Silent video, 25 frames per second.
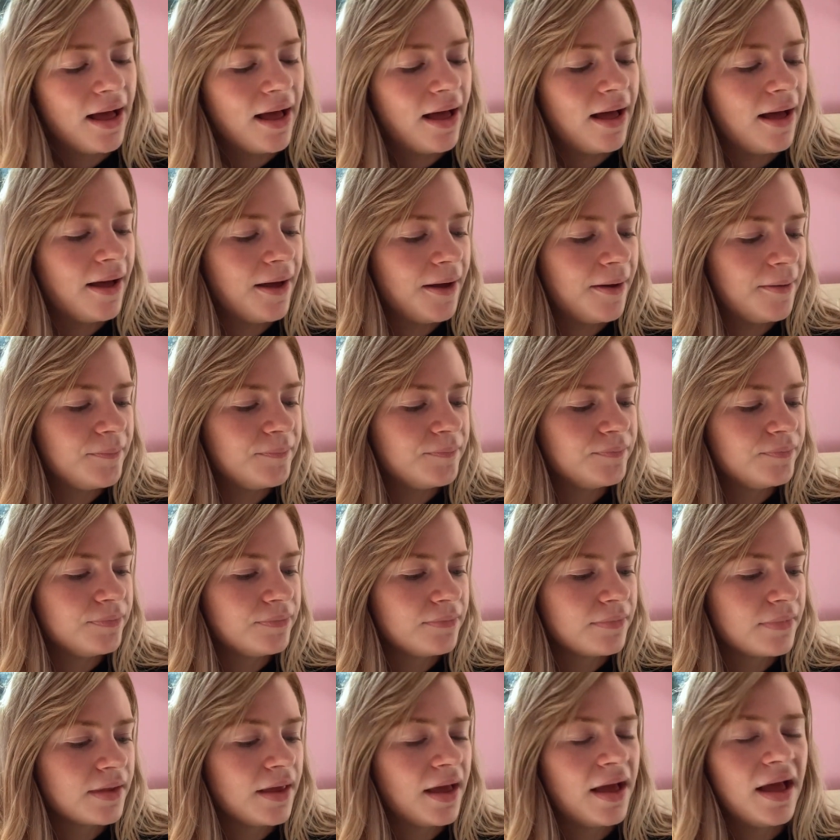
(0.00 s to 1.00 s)

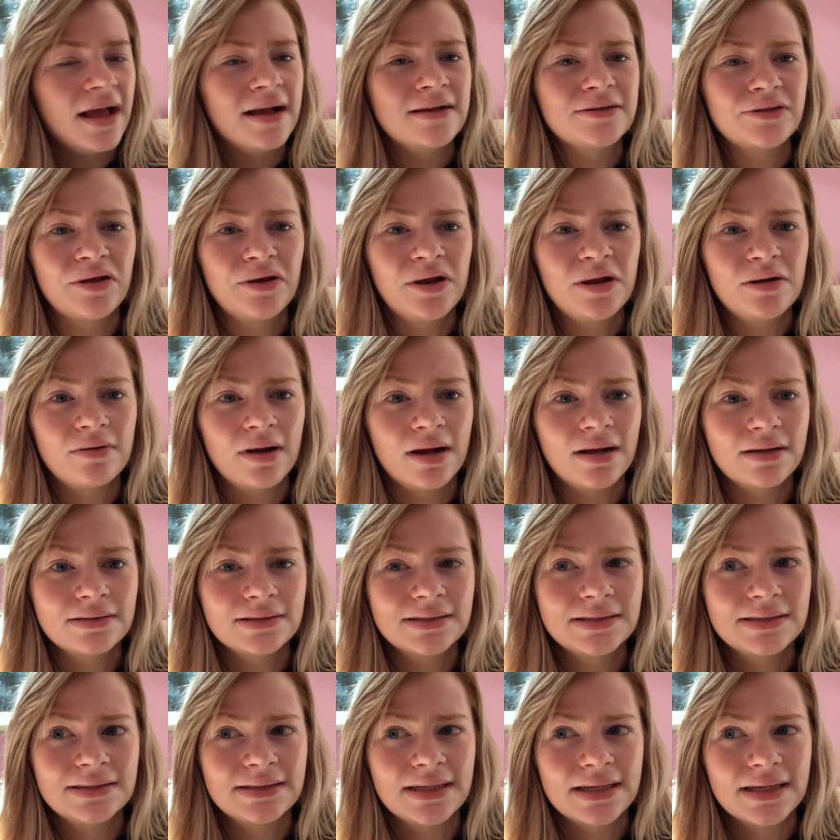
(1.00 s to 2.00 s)
It was only
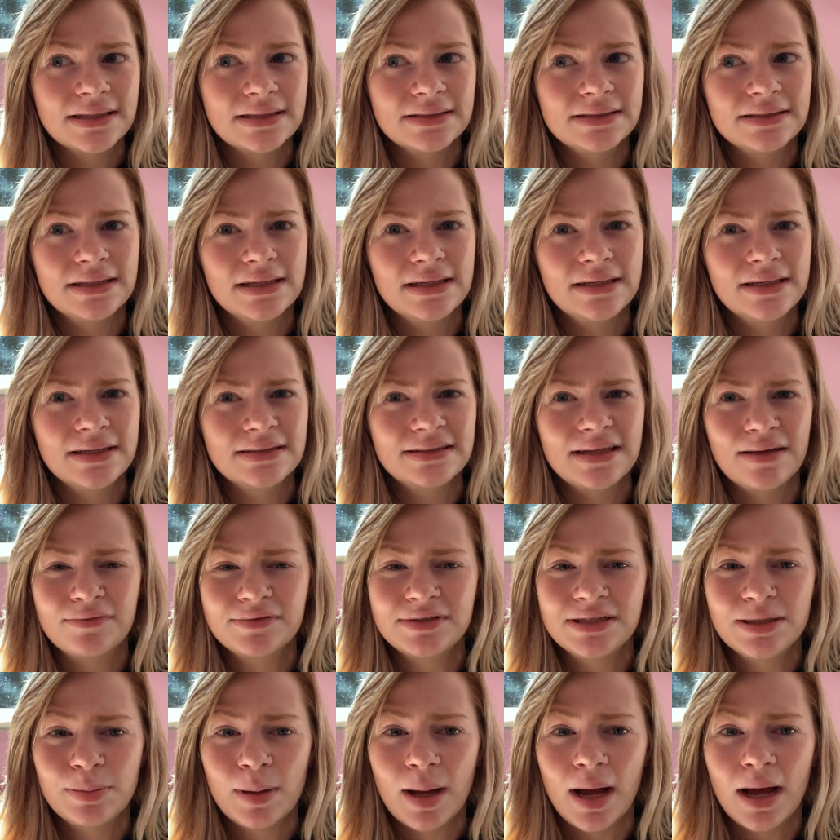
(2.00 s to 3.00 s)
around £60-70
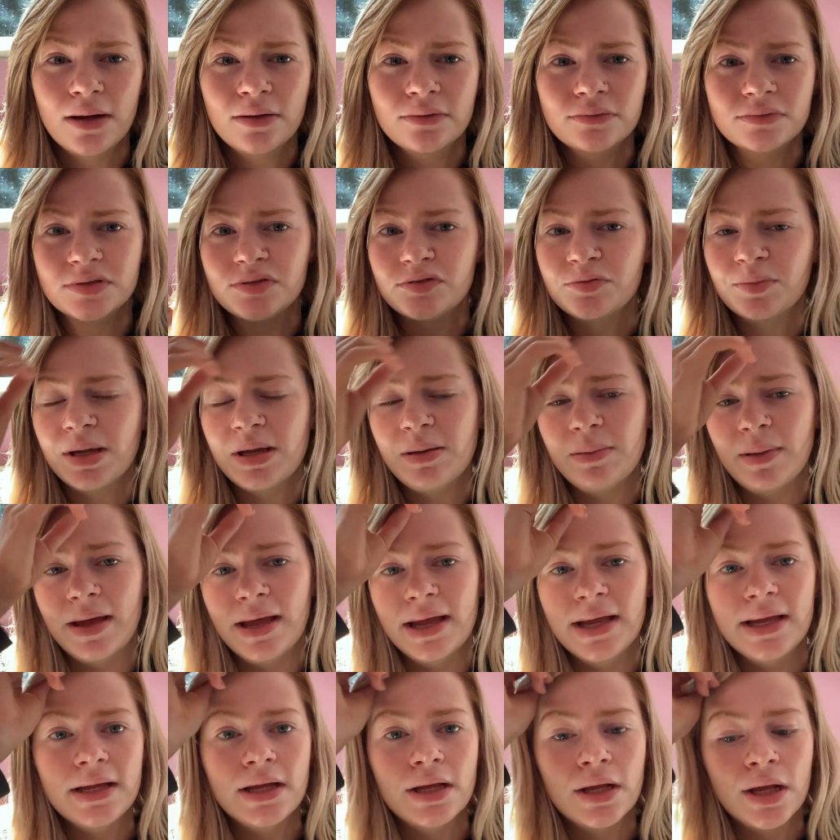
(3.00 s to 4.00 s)
from
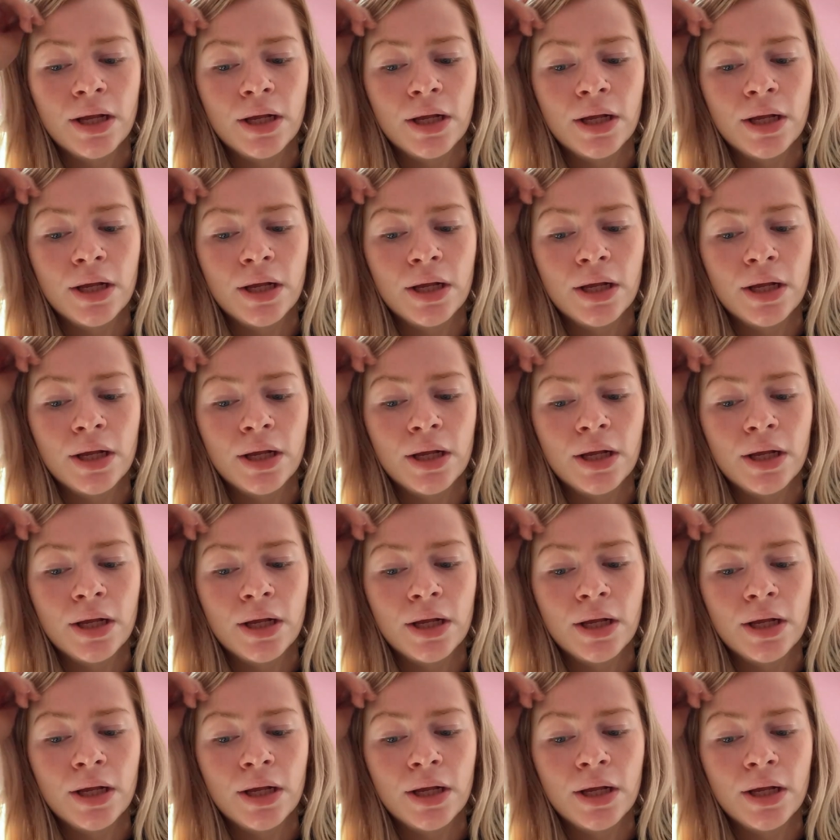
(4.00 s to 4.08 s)
eBay.